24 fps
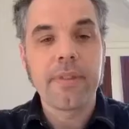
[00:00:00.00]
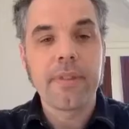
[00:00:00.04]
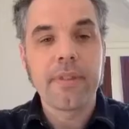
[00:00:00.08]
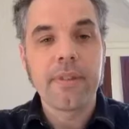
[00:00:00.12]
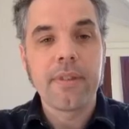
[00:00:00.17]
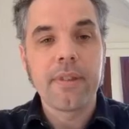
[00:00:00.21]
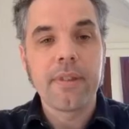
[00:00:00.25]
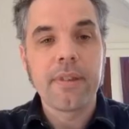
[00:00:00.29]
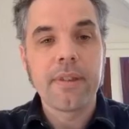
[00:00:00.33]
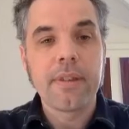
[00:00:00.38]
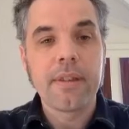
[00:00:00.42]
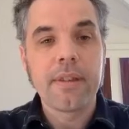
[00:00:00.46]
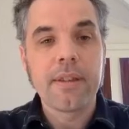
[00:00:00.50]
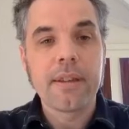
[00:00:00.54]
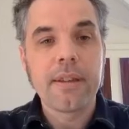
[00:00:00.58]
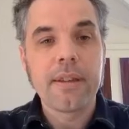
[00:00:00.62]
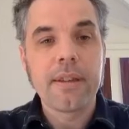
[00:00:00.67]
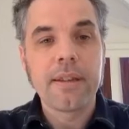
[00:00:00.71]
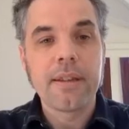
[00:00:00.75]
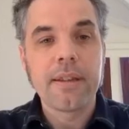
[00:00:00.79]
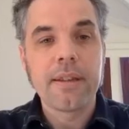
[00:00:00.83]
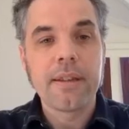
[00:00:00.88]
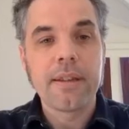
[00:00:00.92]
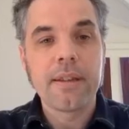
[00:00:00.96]

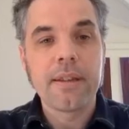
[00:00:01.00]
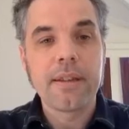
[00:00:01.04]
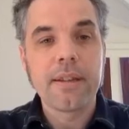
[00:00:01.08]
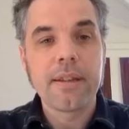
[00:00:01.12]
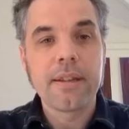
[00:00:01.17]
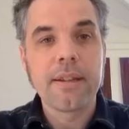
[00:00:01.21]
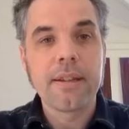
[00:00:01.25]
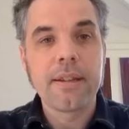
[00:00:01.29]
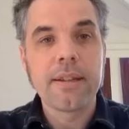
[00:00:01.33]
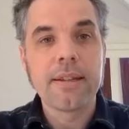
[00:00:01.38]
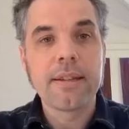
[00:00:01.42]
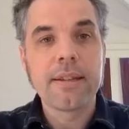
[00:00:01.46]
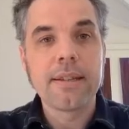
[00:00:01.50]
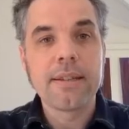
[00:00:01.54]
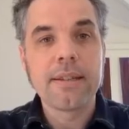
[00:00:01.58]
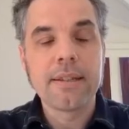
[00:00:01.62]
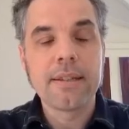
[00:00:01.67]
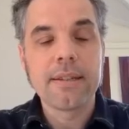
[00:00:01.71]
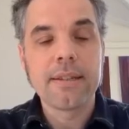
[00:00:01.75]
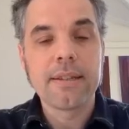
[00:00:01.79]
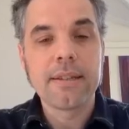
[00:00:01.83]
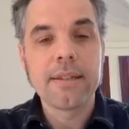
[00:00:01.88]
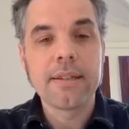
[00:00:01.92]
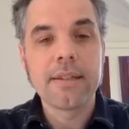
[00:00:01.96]

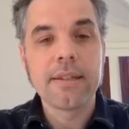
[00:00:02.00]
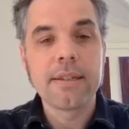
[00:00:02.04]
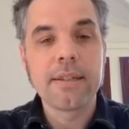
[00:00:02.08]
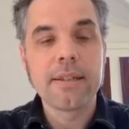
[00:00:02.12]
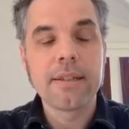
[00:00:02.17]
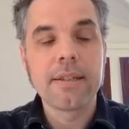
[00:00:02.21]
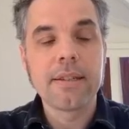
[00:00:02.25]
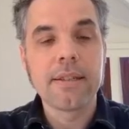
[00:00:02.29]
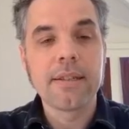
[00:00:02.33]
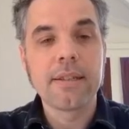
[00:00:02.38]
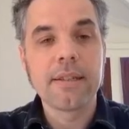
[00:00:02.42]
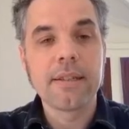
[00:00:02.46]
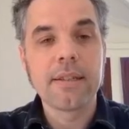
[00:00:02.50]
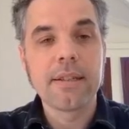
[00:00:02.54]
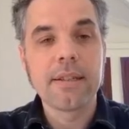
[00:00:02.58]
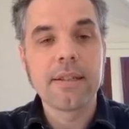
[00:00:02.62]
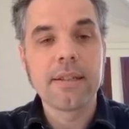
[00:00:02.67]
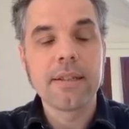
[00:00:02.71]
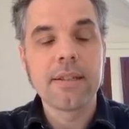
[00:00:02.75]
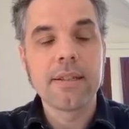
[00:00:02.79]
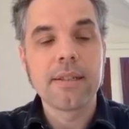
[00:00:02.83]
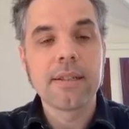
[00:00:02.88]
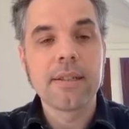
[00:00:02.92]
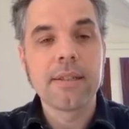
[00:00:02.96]

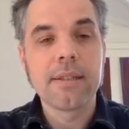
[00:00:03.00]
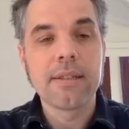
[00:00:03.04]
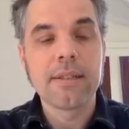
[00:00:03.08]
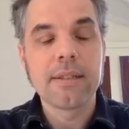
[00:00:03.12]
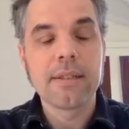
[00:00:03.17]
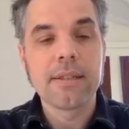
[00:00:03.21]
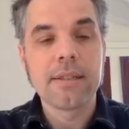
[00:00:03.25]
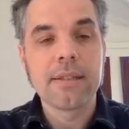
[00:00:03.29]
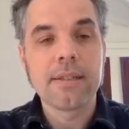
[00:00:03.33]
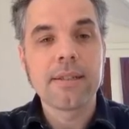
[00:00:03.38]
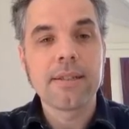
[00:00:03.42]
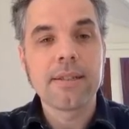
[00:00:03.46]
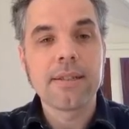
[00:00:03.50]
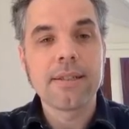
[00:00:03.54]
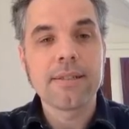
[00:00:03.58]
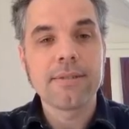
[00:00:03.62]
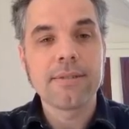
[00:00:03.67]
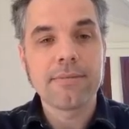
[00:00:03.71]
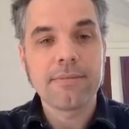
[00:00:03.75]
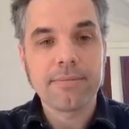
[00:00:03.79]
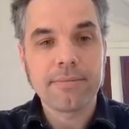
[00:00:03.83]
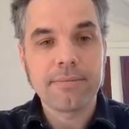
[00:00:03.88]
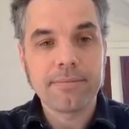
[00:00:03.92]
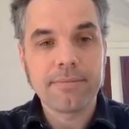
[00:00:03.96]

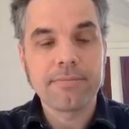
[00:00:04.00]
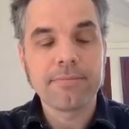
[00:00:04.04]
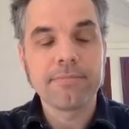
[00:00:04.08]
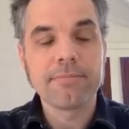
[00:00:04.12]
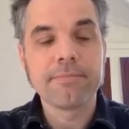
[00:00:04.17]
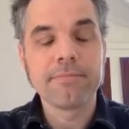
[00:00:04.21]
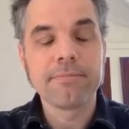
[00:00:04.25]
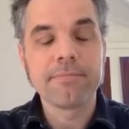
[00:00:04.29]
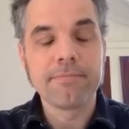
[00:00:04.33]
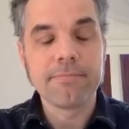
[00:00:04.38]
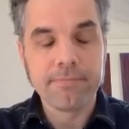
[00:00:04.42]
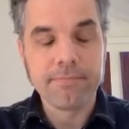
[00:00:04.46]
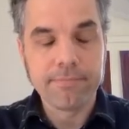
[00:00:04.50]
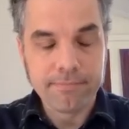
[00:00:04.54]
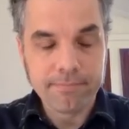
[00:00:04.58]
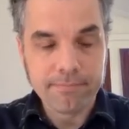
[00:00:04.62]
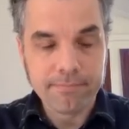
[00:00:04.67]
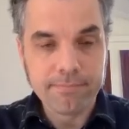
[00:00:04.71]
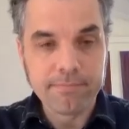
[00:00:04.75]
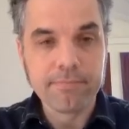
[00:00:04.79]
No words are spoken by the person on screen.